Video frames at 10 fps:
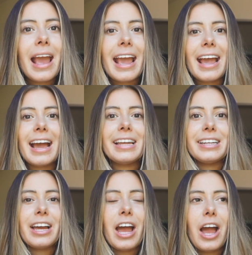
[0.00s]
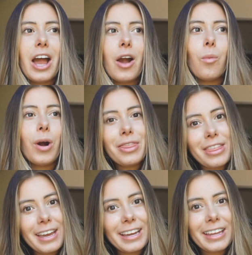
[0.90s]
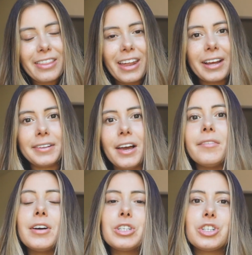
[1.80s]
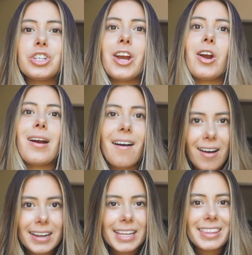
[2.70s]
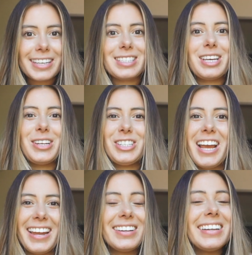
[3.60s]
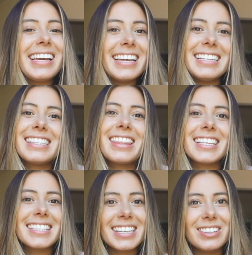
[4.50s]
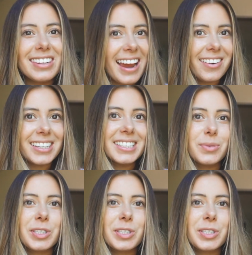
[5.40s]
And one thing that I love to share on this channel is the Single Diaries,